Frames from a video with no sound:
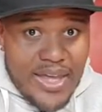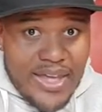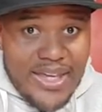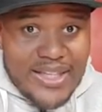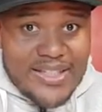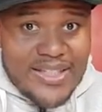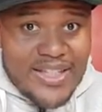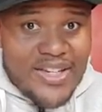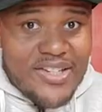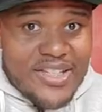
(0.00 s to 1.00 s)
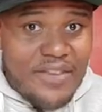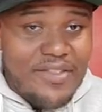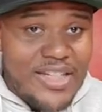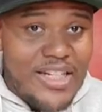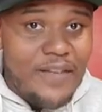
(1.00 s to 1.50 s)
and he's in year
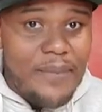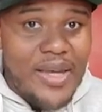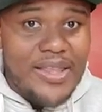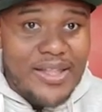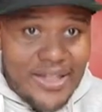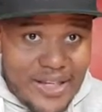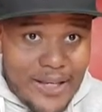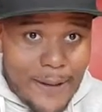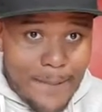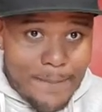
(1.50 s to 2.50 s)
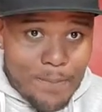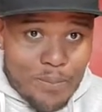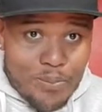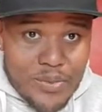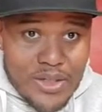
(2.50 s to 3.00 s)
17 of being in the league.
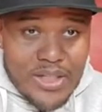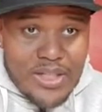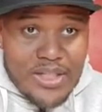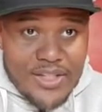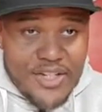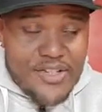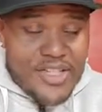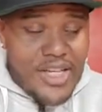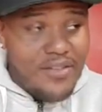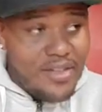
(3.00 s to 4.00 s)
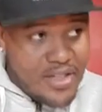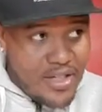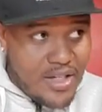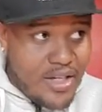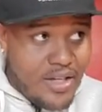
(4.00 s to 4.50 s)
Year
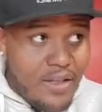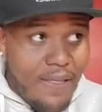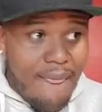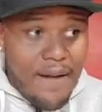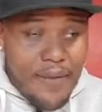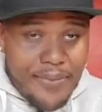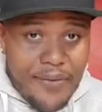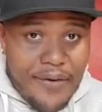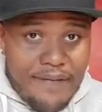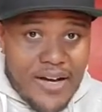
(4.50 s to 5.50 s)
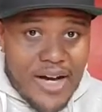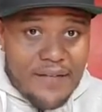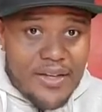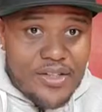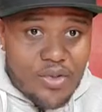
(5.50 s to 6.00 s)
17,
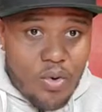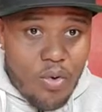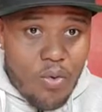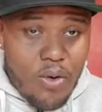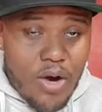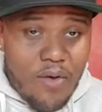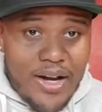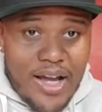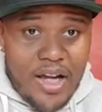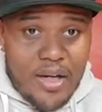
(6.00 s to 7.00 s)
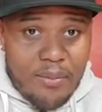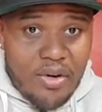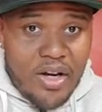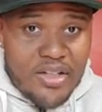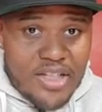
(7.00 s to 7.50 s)
35 years old, and right now
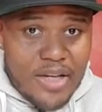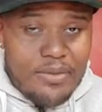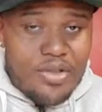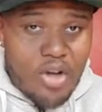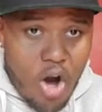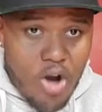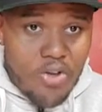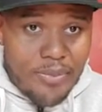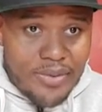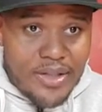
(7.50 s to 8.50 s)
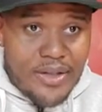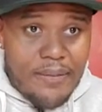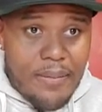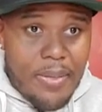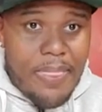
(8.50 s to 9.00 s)
LeBron James is arguably
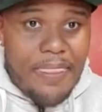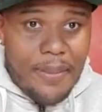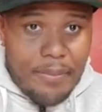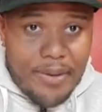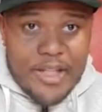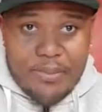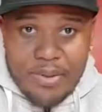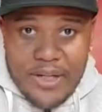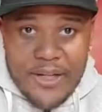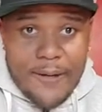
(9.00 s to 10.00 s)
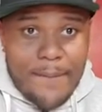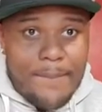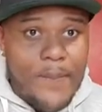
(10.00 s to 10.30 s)
the best player